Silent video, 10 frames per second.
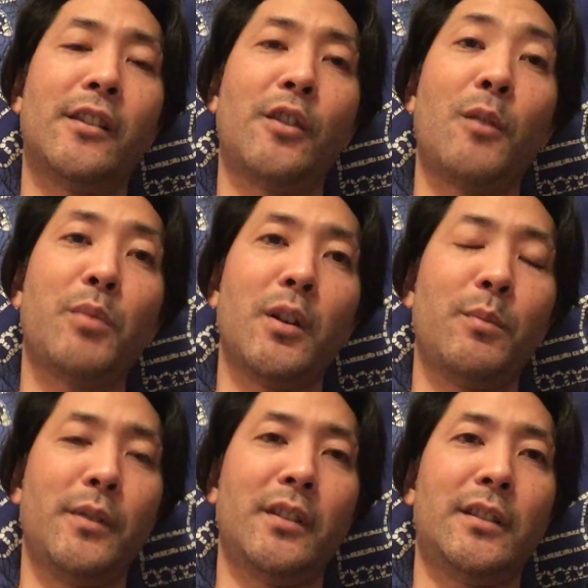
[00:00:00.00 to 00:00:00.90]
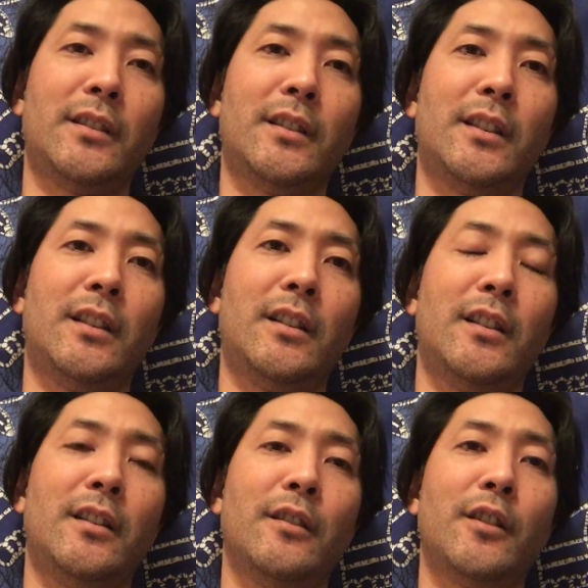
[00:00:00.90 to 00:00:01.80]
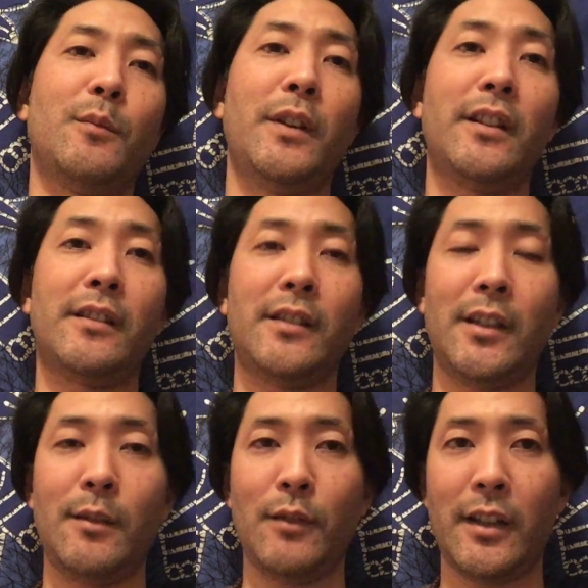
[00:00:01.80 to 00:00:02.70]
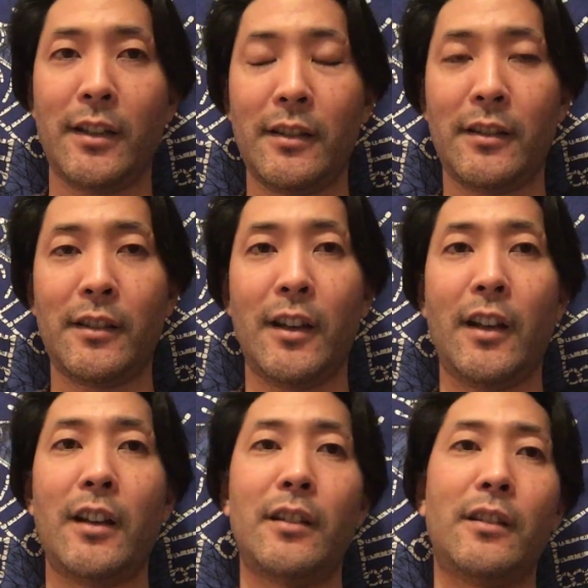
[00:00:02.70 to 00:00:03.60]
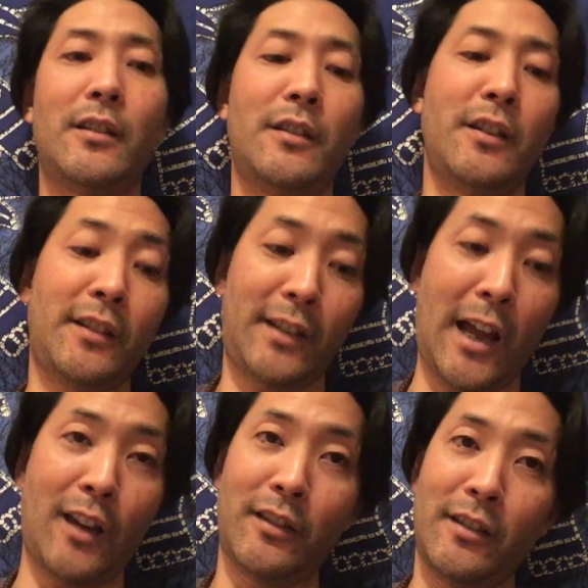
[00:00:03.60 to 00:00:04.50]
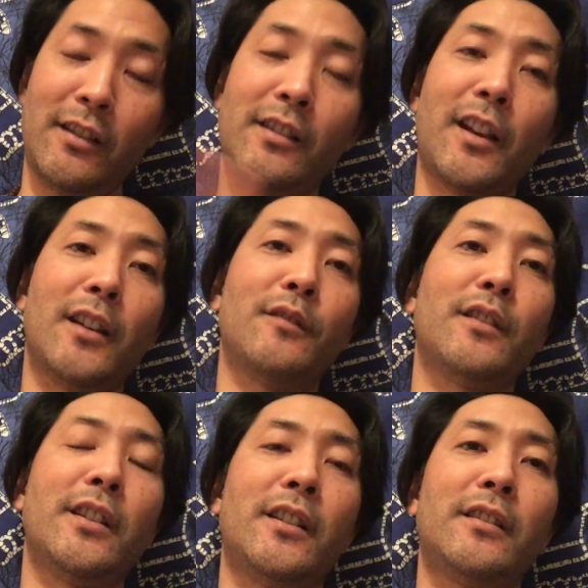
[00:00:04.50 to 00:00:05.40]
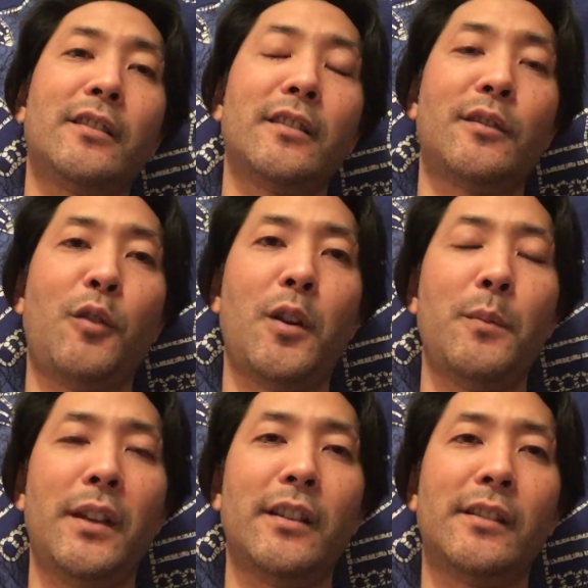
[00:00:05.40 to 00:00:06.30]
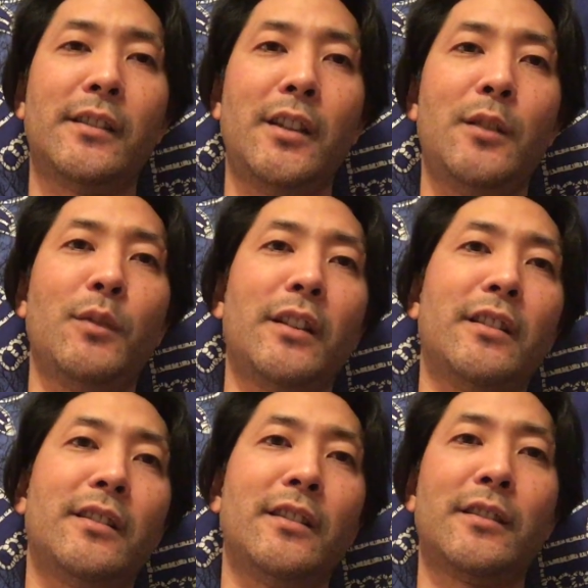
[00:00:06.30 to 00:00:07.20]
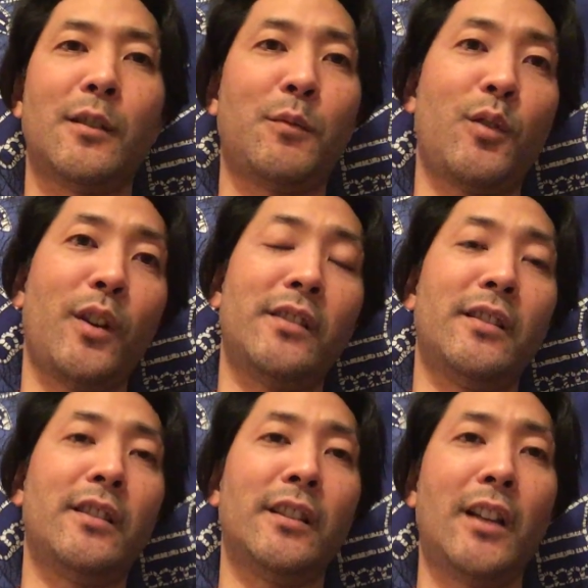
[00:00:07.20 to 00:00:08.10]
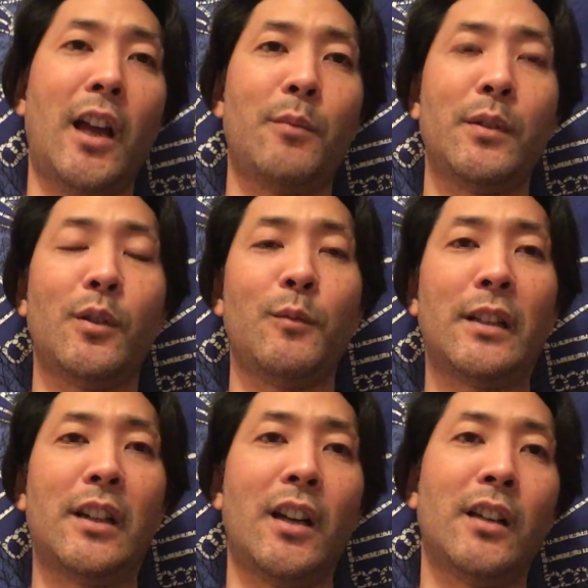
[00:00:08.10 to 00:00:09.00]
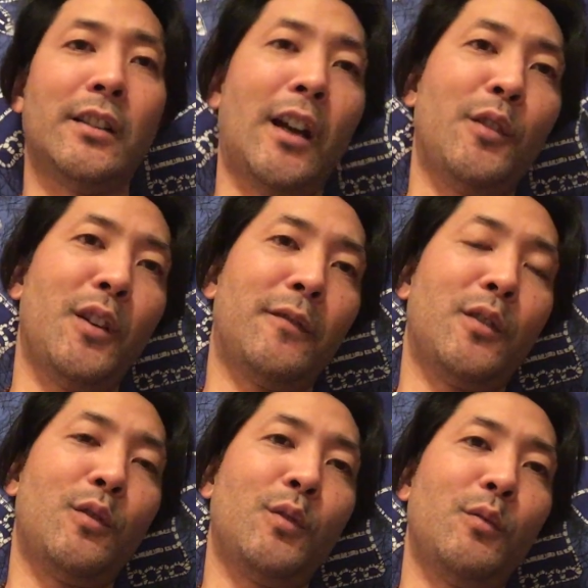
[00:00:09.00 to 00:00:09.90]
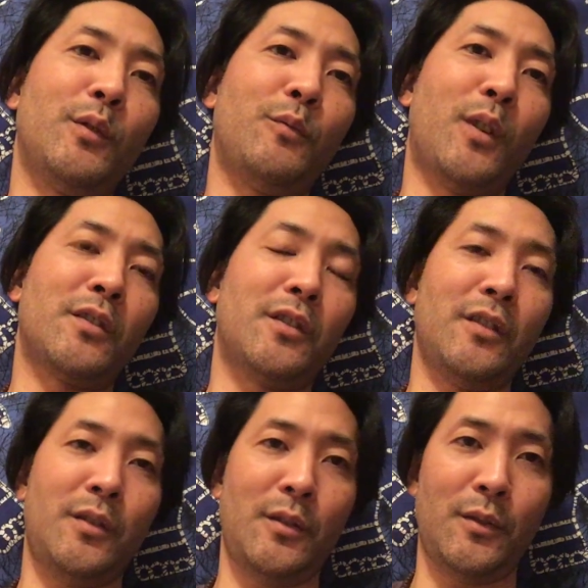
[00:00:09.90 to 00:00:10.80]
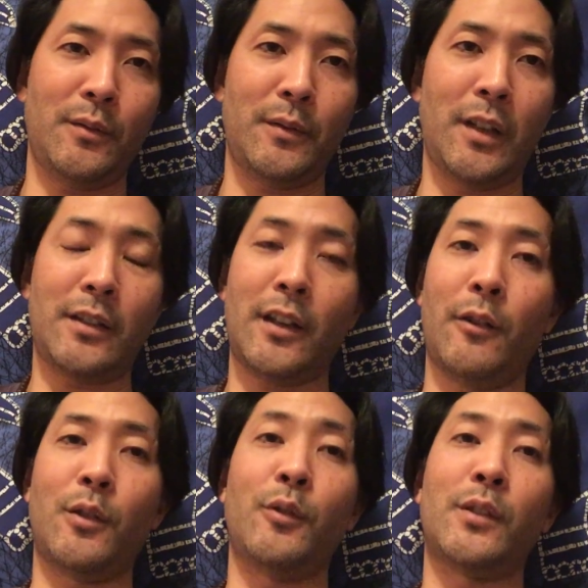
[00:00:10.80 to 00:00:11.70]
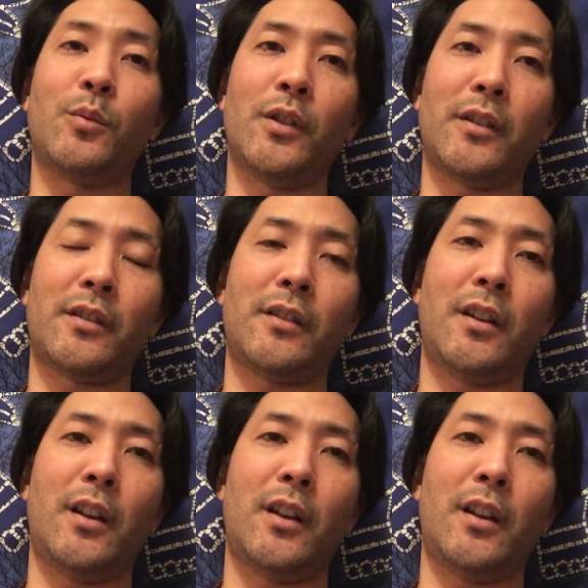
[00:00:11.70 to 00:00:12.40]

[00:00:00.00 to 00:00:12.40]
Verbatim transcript: it's on purpose they're gonna make it seem like it's the Saturn side of things is going to make it seem like this is some crazy thing that happened. Oh my God, now you have to do what we want you to do. That's how it always works.